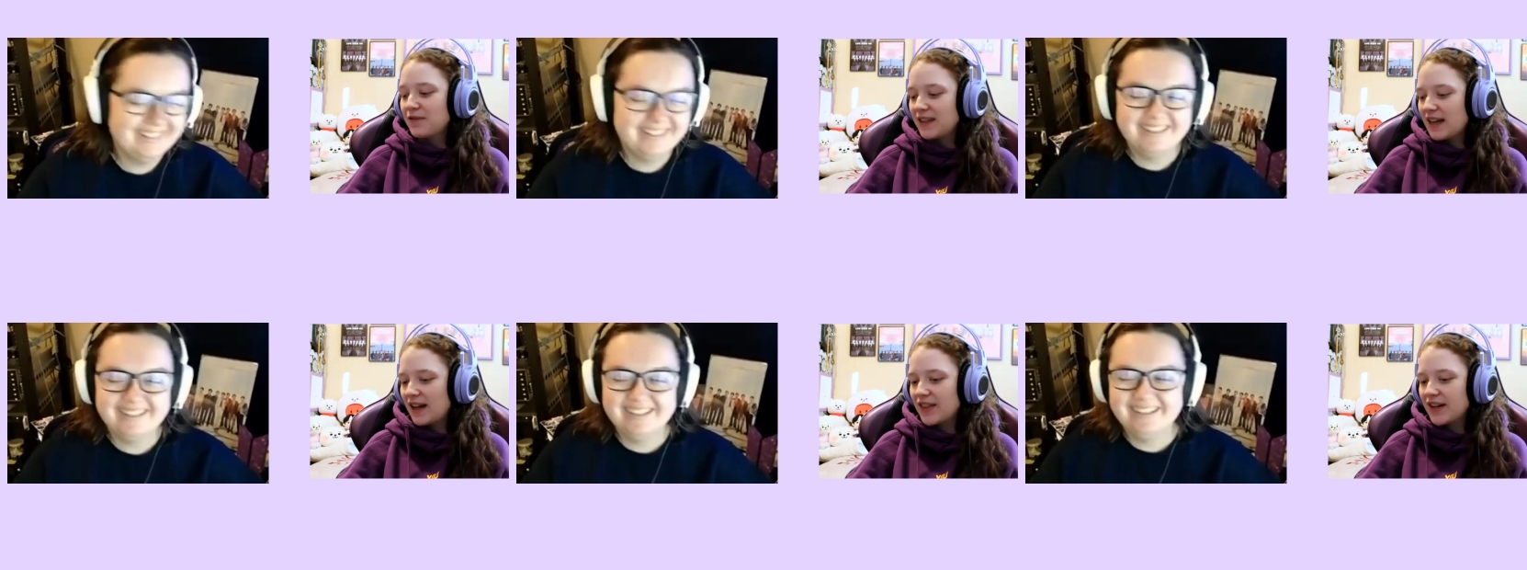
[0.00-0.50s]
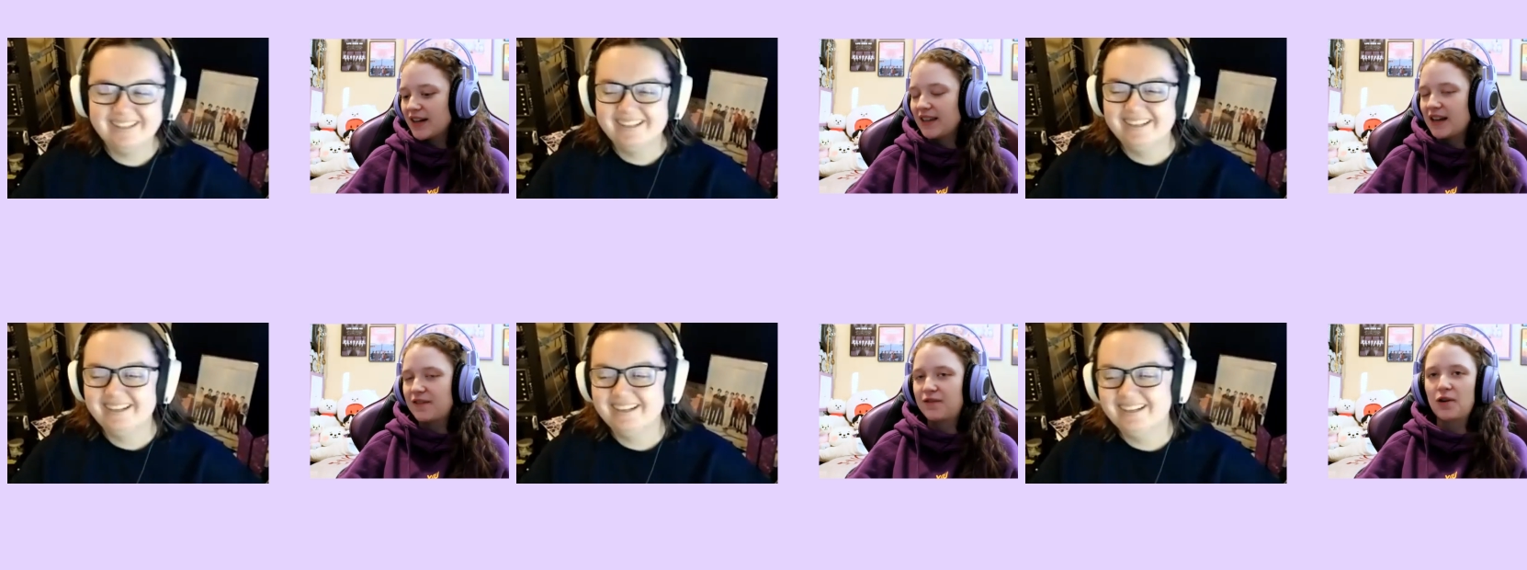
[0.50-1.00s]
Speaker 1: the other
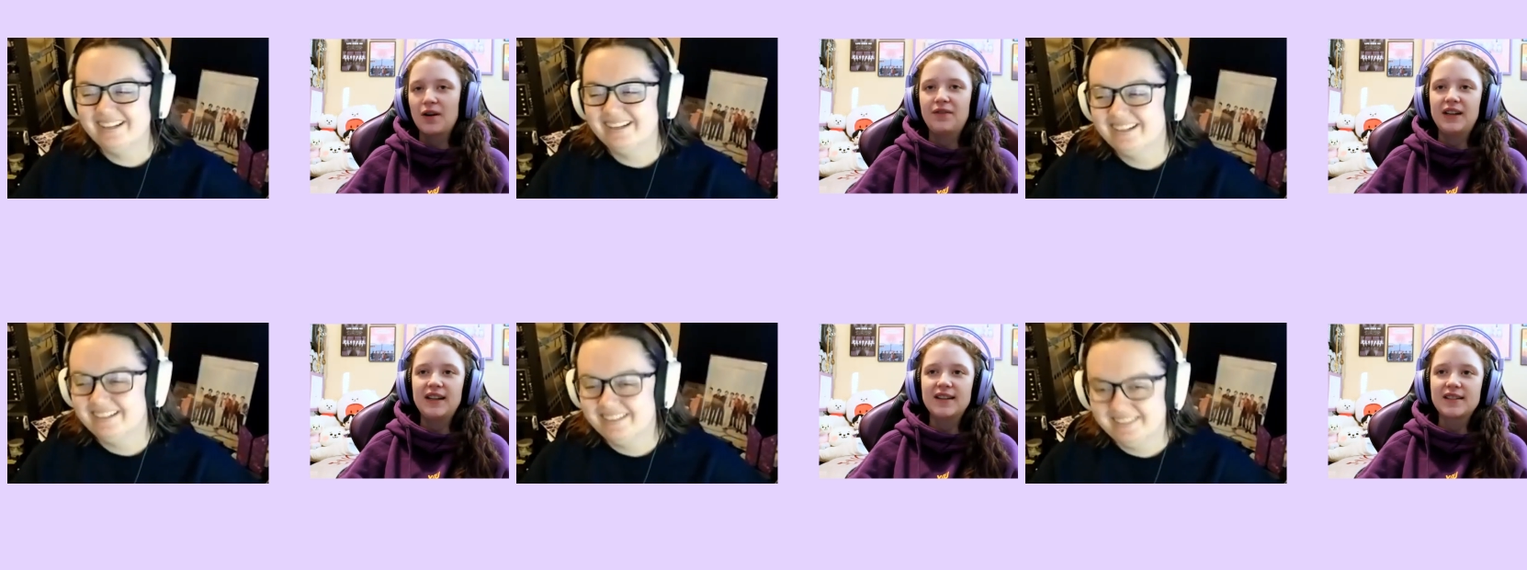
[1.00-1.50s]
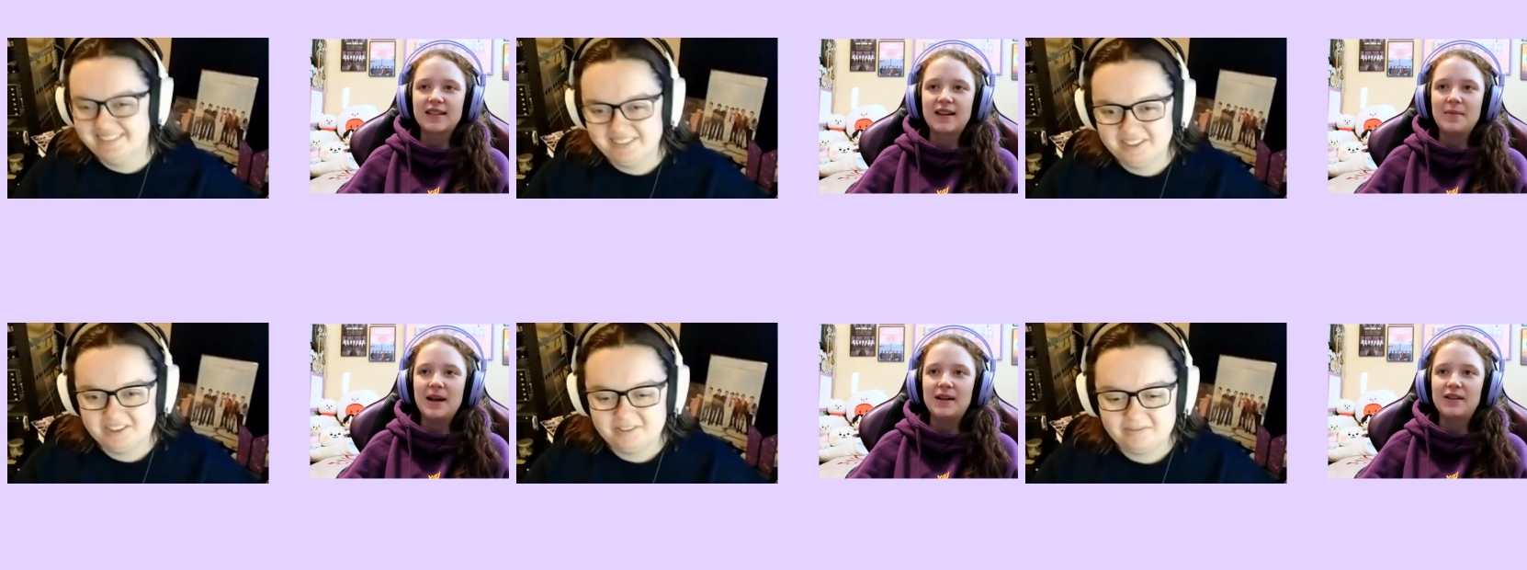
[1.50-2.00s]
like four videos to come
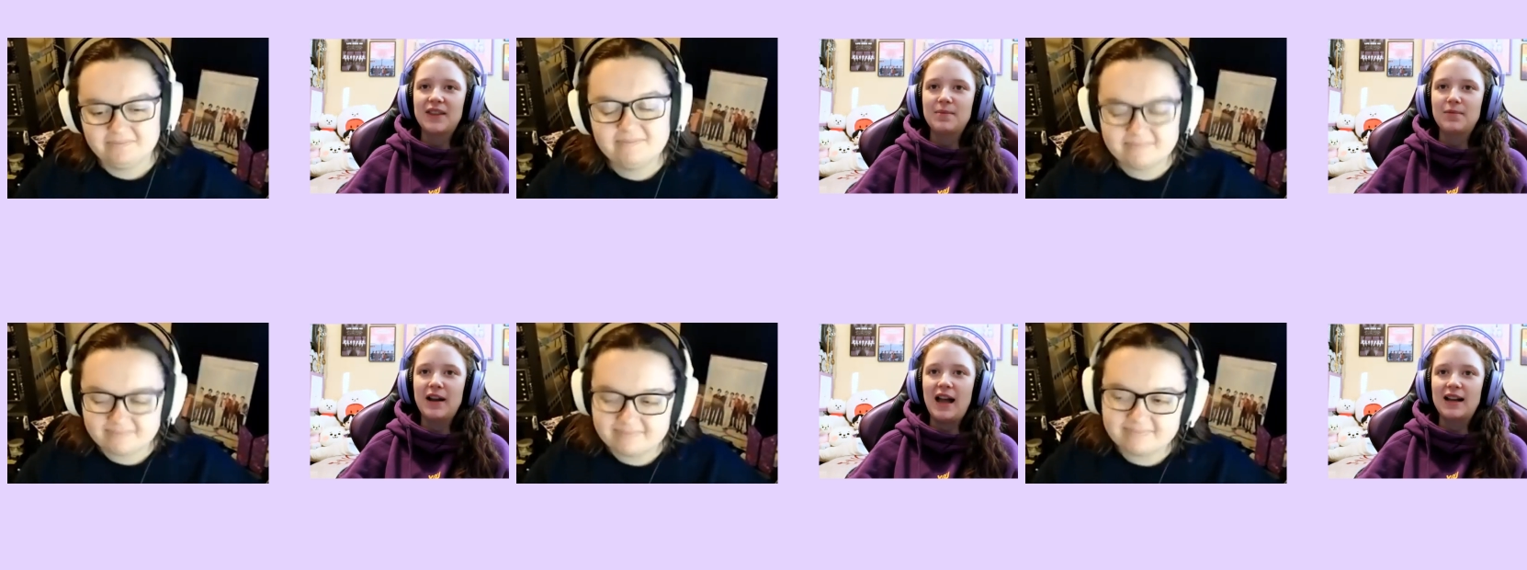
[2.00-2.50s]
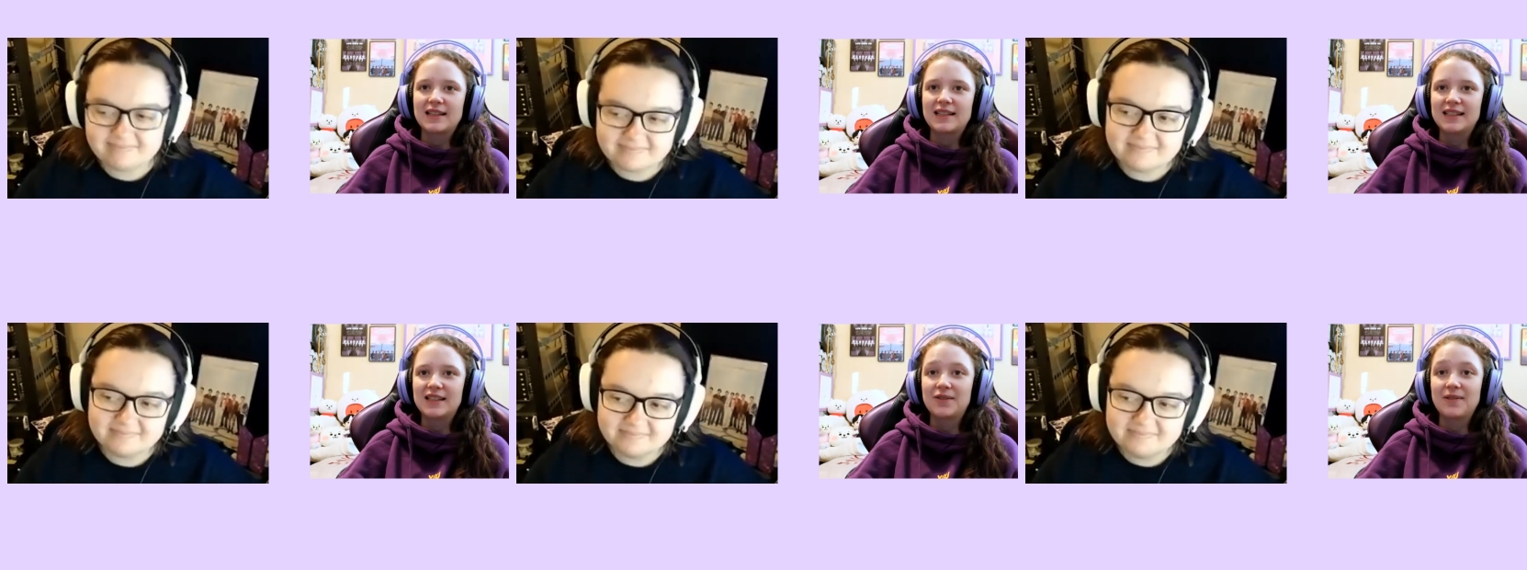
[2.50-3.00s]
out of them reacting
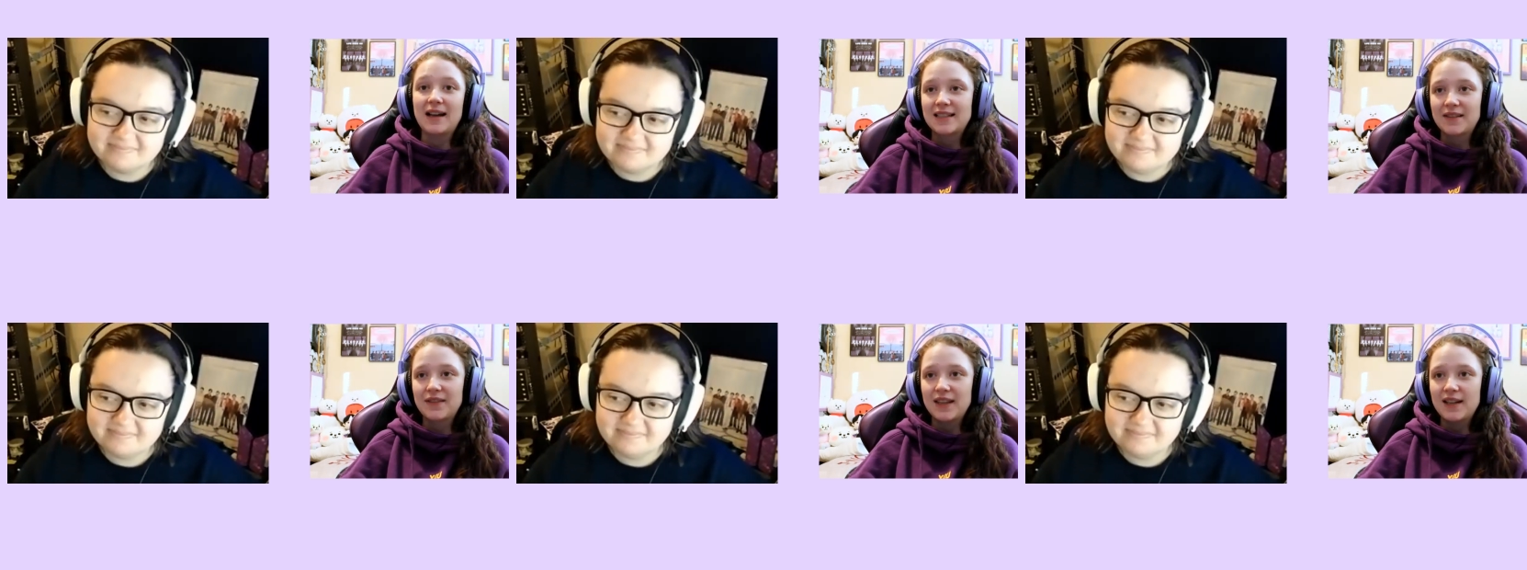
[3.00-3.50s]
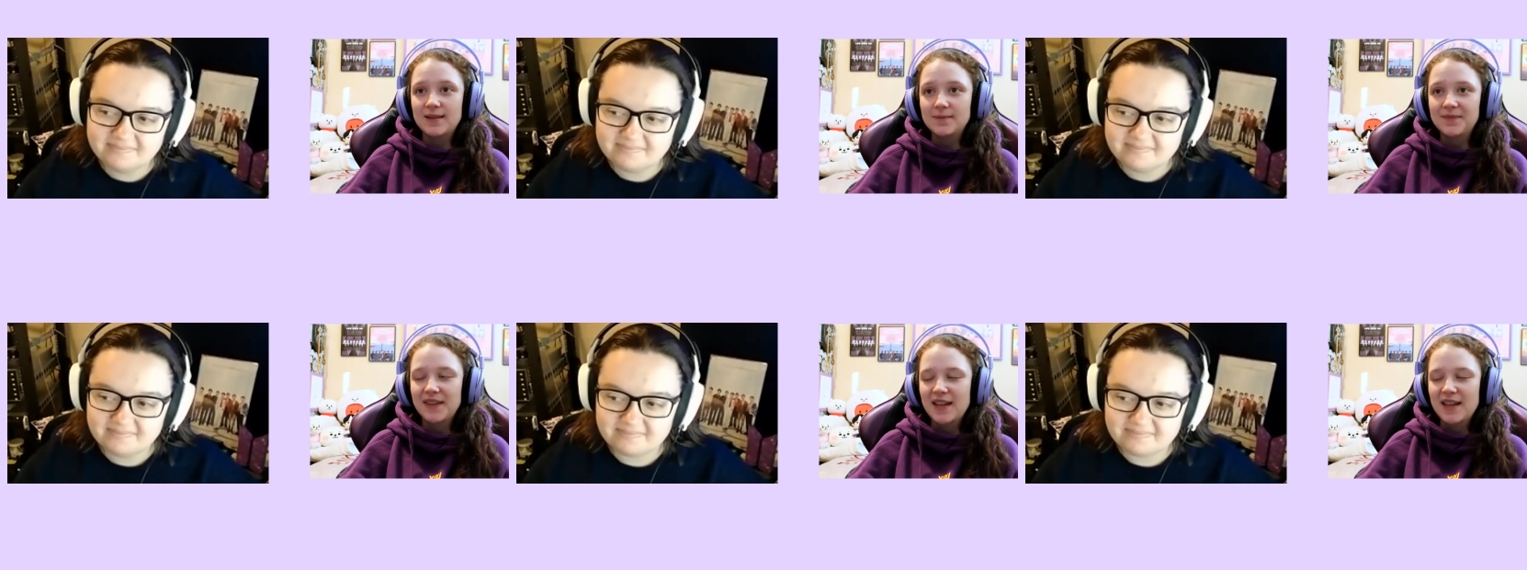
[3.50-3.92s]
to the rest of them.